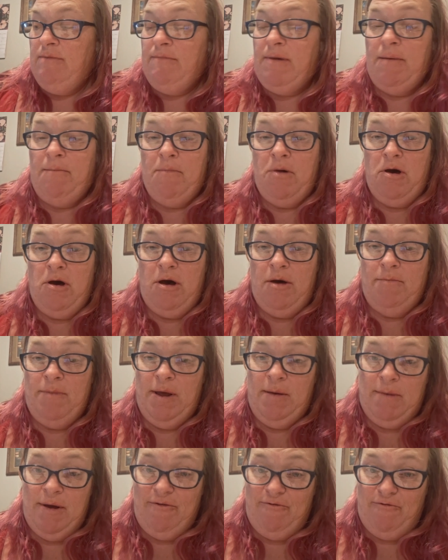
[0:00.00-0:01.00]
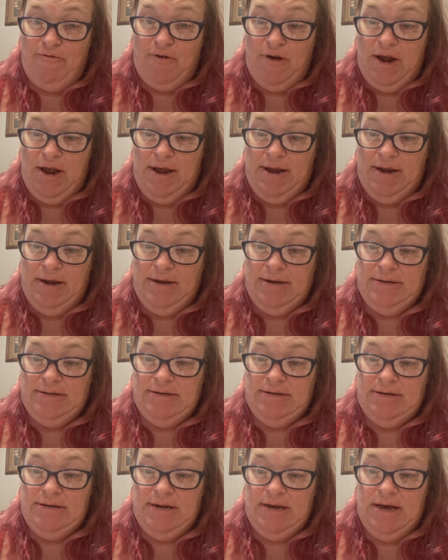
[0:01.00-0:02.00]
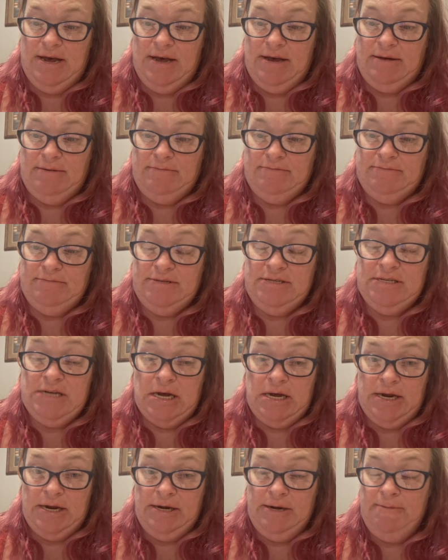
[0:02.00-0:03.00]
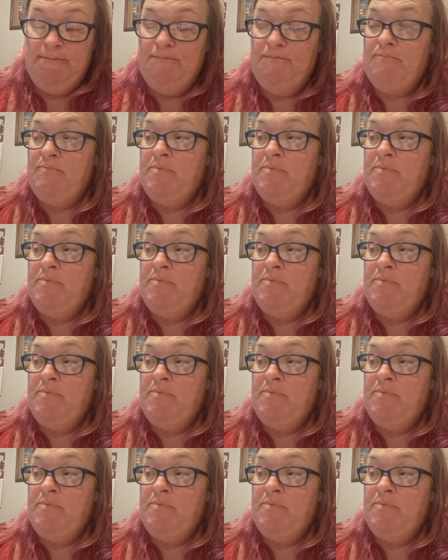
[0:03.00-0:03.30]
my mom, and my friend son